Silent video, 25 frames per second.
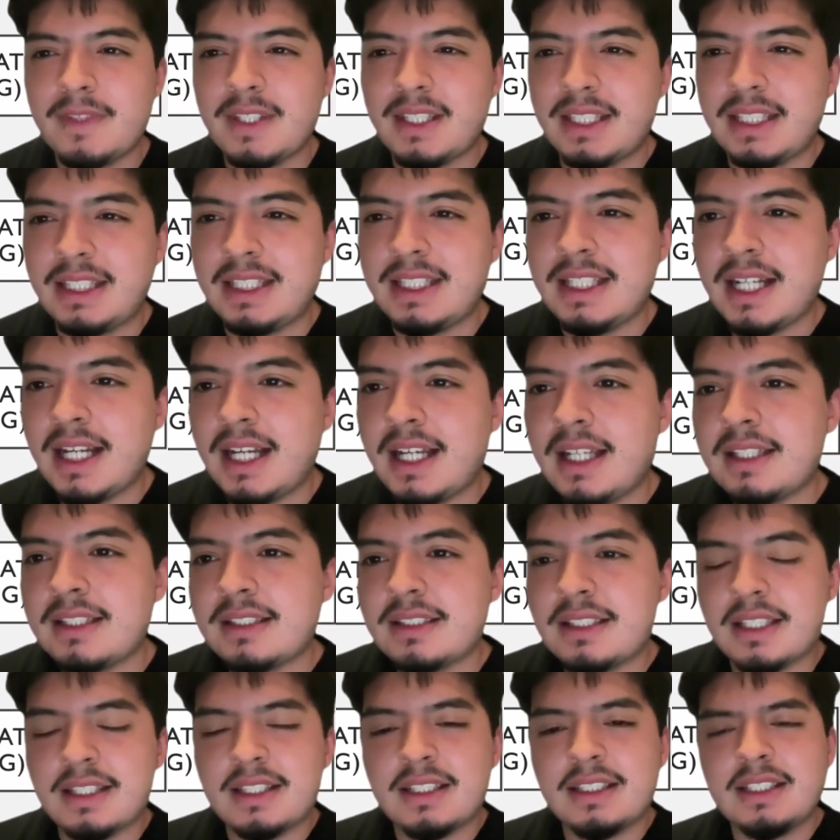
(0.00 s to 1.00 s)
he
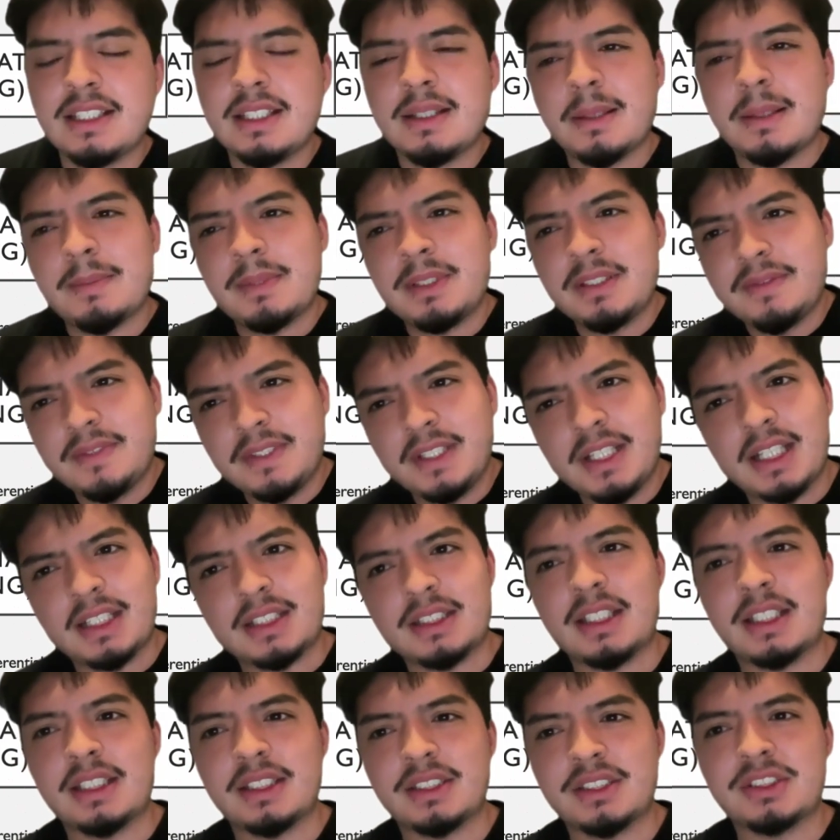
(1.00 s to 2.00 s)
got I believe he
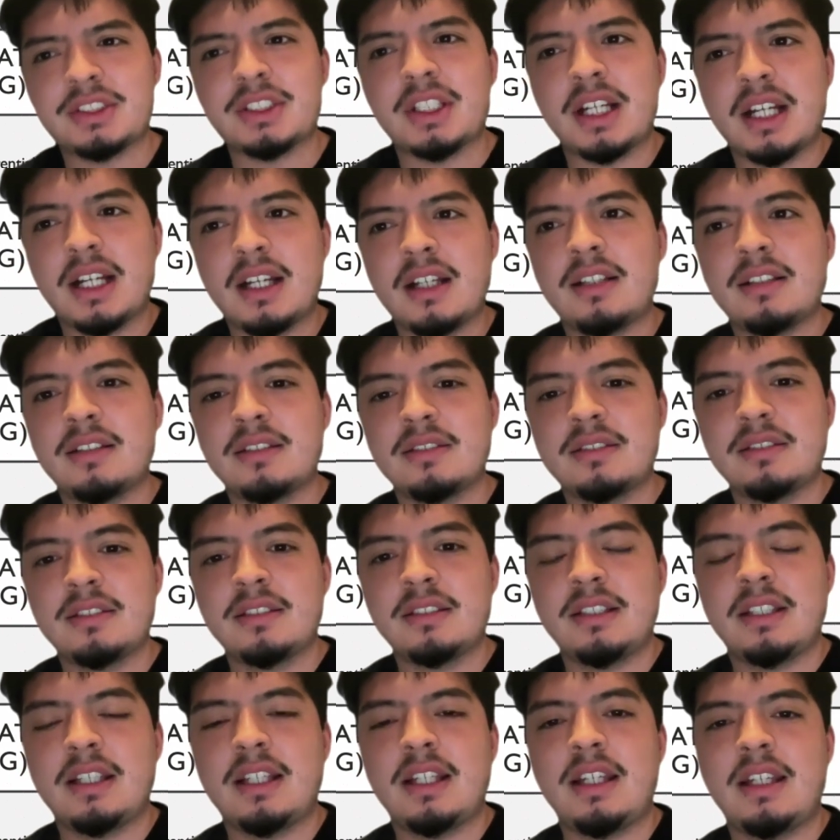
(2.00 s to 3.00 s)
got like shot
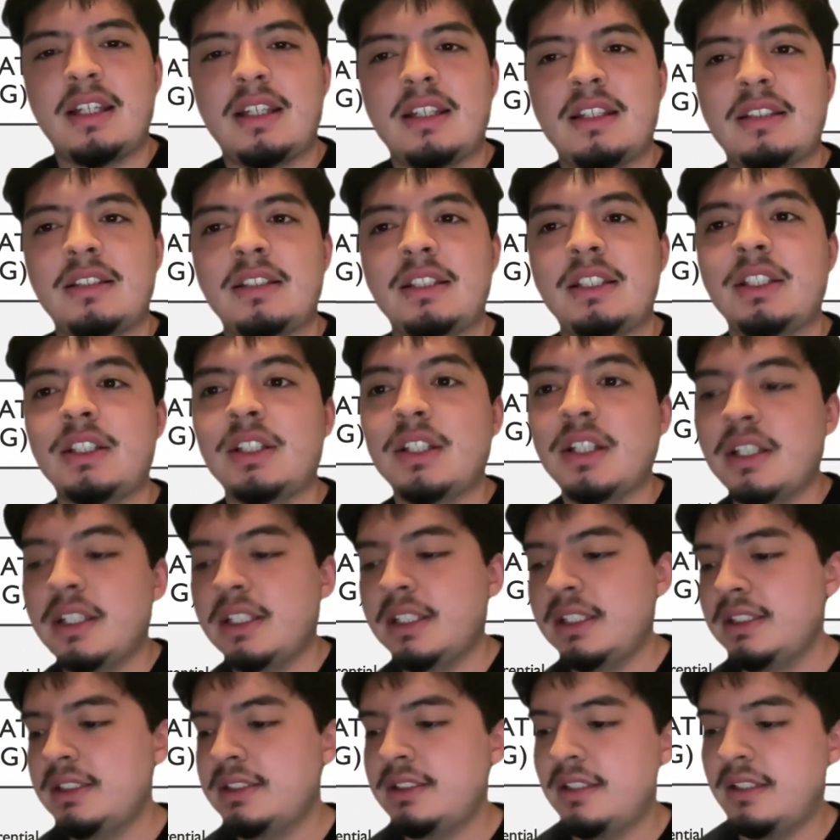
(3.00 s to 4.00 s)
and he
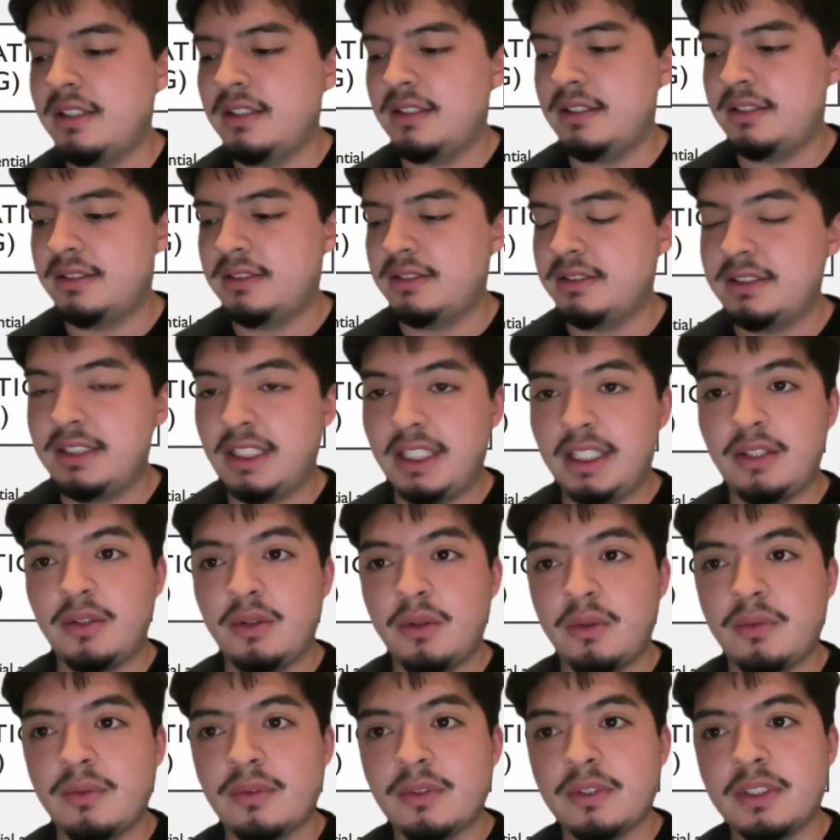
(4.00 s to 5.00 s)
couldn't take
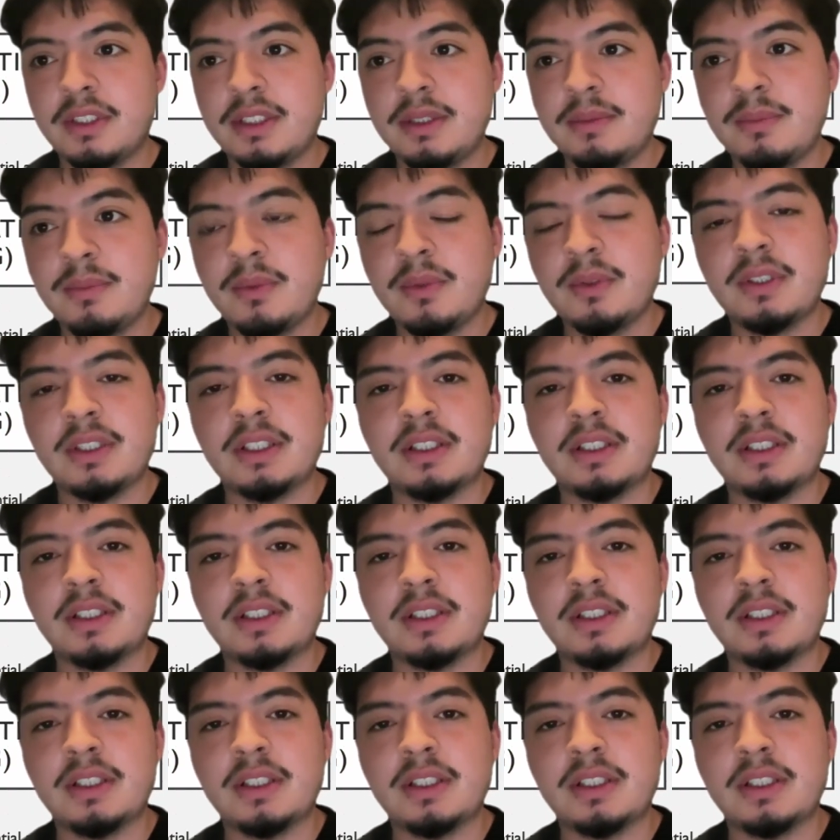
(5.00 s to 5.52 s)
over anymore.